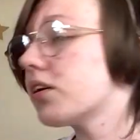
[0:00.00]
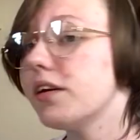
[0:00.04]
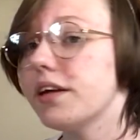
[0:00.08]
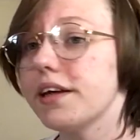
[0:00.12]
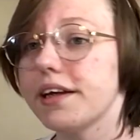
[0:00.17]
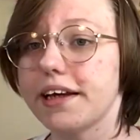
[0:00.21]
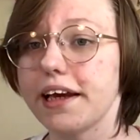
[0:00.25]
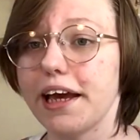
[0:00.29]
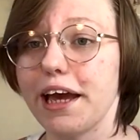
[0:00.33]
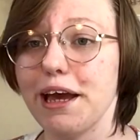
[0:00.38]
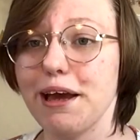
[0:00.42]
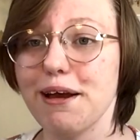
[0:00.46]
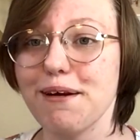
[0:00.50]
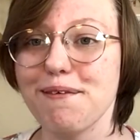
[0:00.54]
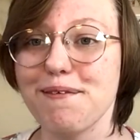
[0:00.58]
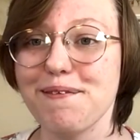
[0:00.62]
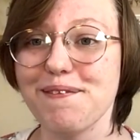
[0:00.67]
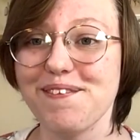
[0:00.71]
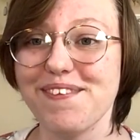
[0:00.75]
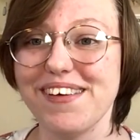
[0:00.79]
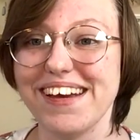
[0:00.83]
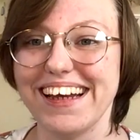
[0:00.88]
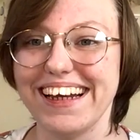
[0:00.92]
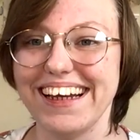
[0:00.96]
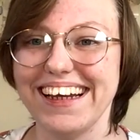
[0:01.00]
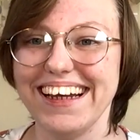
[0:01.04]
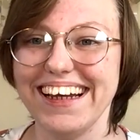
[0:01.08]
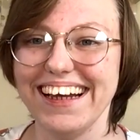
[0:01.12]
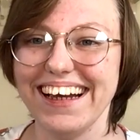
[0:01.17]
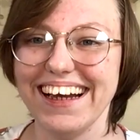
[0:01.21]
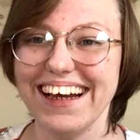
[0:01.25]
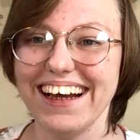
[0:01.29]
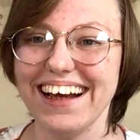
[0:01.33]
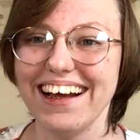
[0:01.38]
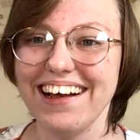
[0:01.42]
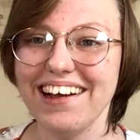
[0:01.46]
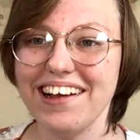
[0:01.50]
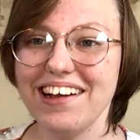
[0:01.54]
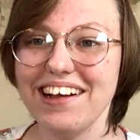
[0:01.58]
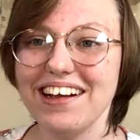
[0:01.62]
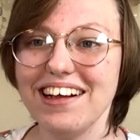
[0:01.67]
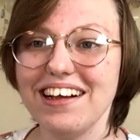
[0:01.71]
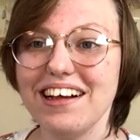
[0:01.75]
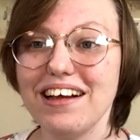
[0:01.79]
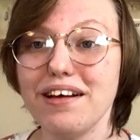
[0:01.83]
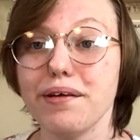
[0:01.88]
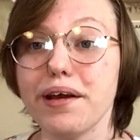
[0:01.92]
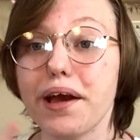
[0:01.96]
He's gonna get me.
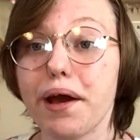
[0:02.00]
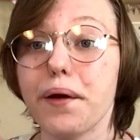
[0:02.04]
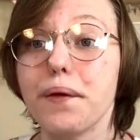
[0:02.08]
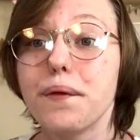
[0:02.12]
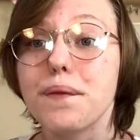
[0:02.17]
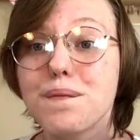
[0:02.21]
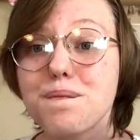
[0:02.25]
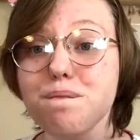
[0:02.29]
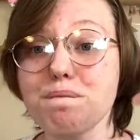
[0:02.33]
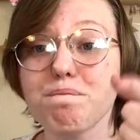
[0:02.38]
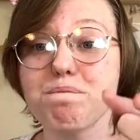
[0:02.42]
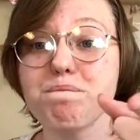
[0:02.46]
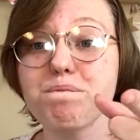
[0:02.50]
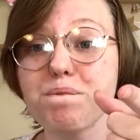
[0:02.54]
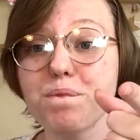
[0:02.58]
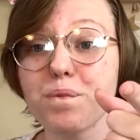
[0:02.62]
Yeah.